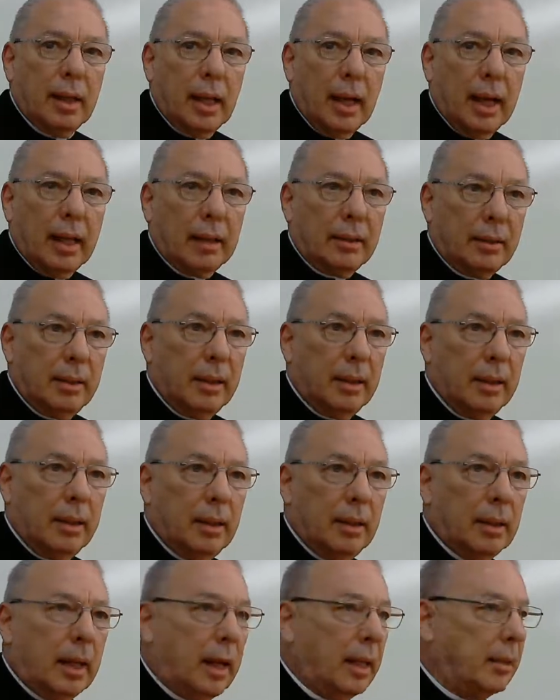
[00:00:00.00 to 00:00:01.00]
at
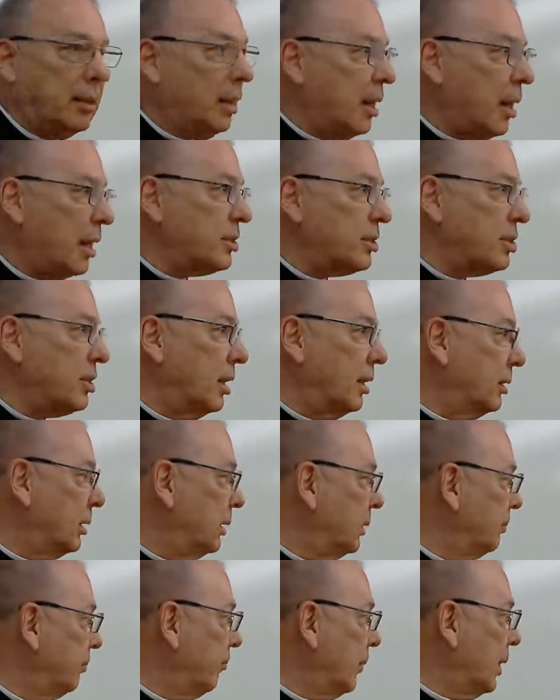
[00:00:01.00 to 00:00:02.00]
the concert.
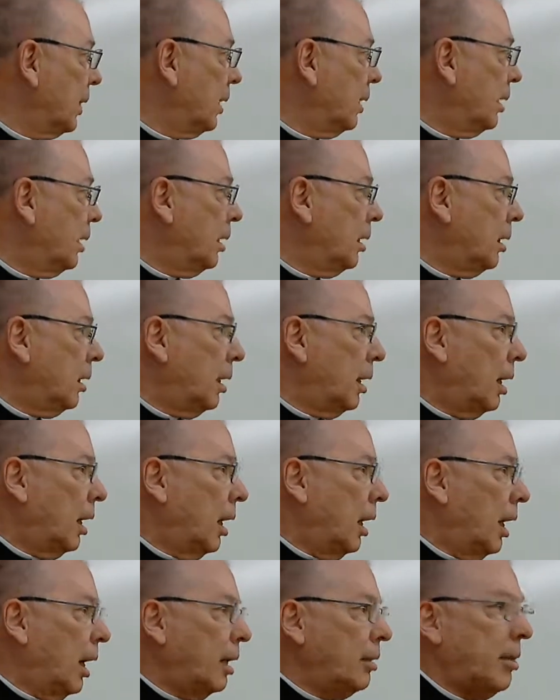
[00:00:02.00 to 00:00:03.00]

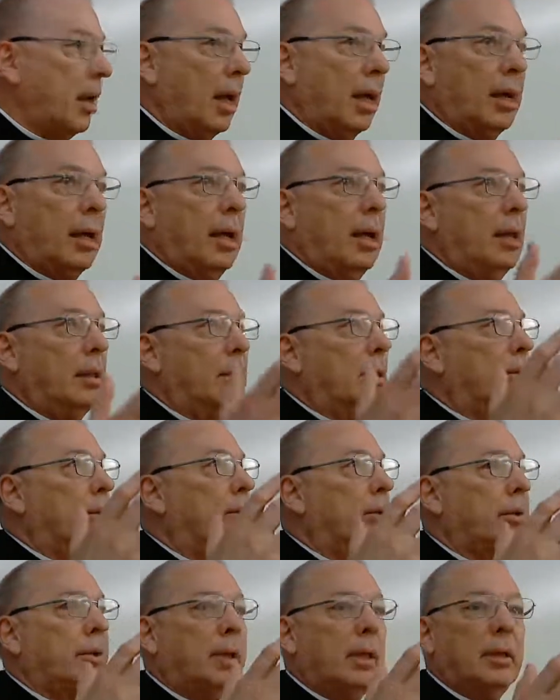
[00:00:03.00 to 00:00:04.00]
And the
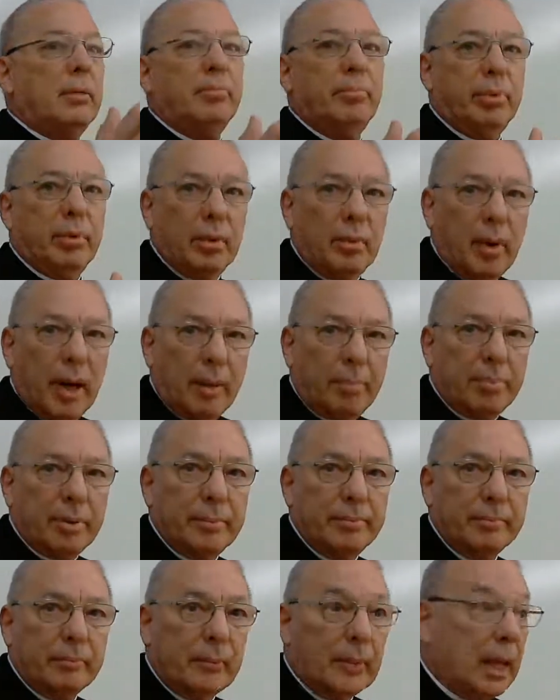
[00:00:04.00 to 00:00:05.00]
whole thing blew up.
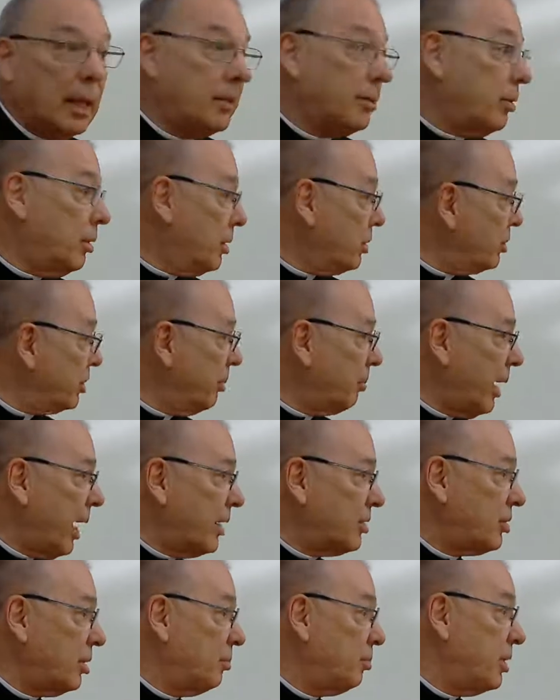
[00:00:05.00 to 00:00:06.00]
And of course, the
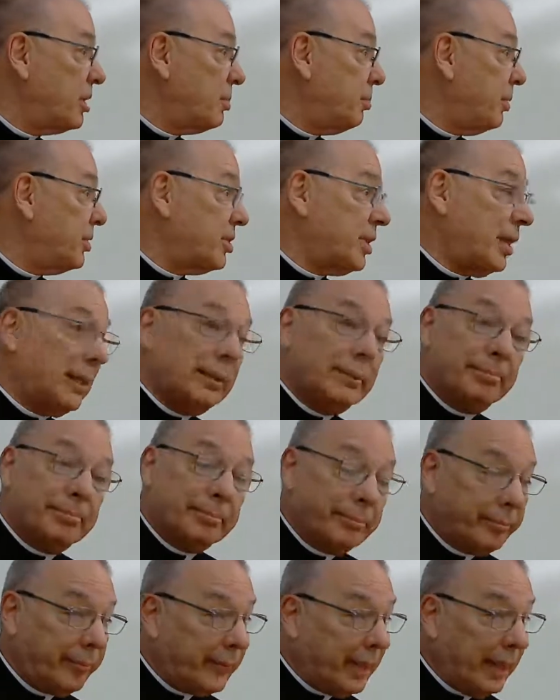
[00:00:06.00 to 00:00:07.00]
pastor and principal said,
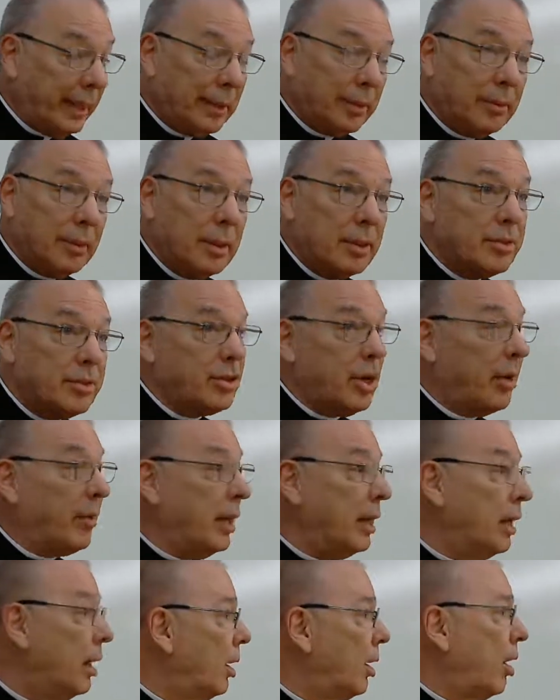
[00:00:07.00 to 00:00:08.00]
you know,
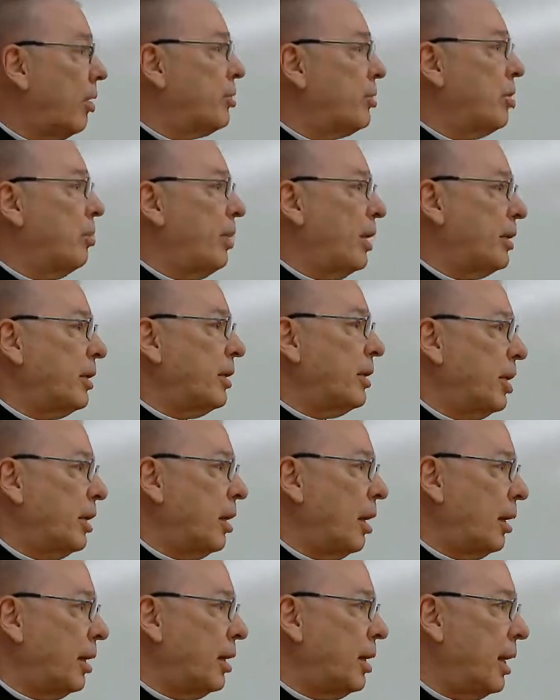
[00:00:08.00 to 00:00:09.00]
sorry. Oh, you're
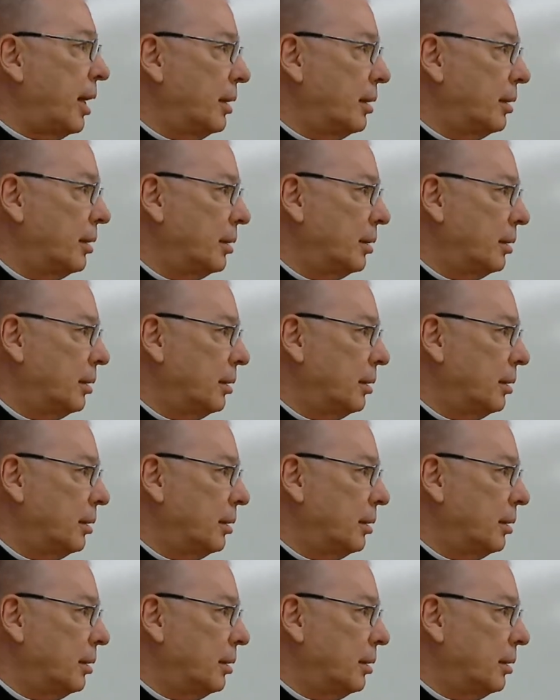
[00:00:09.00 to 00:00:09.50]
punishing our kid.